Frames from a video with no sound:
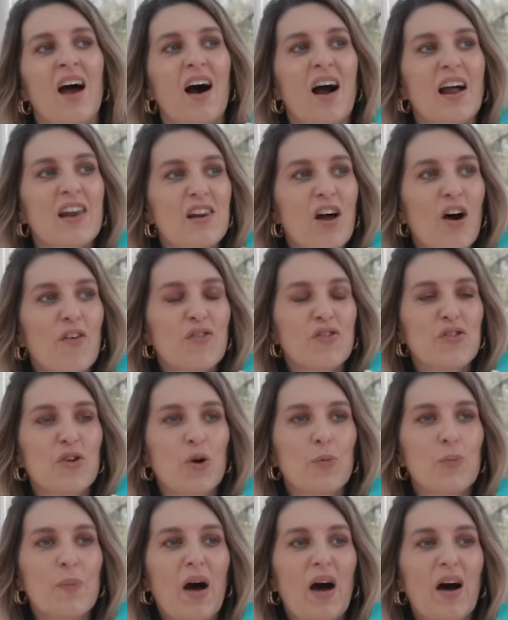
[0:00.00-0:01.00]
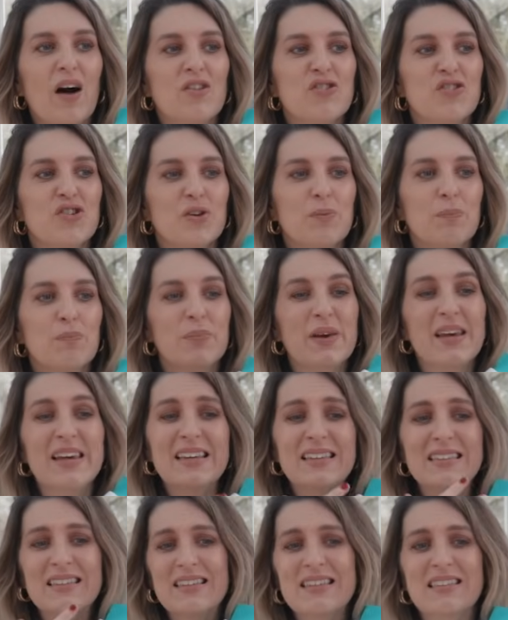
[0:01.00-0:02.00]
I love so much and
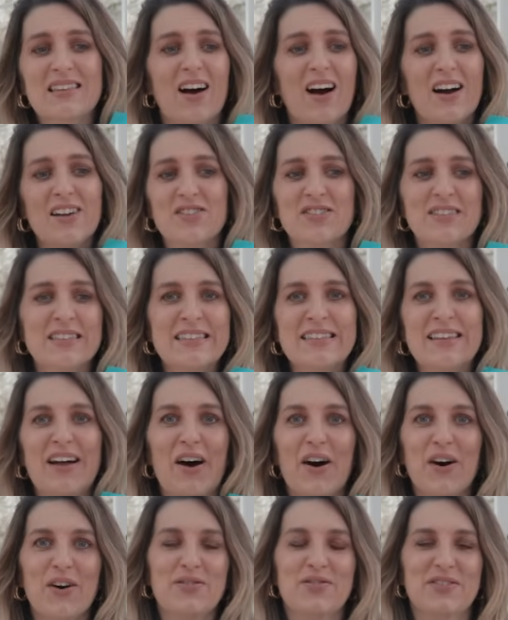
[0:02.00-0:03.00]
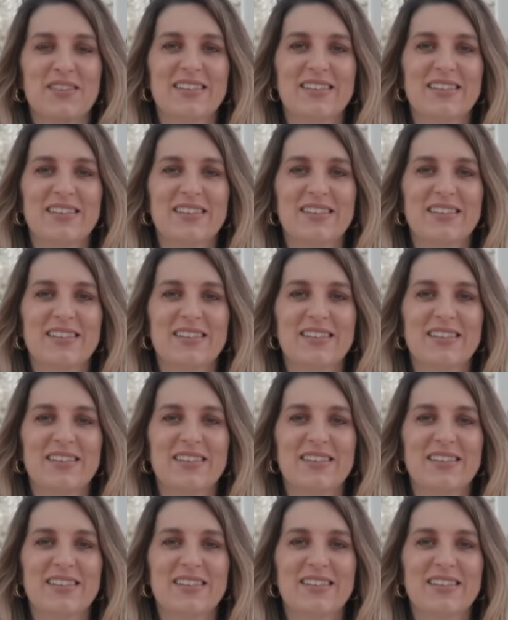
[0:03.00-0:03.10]
pieces that I just love.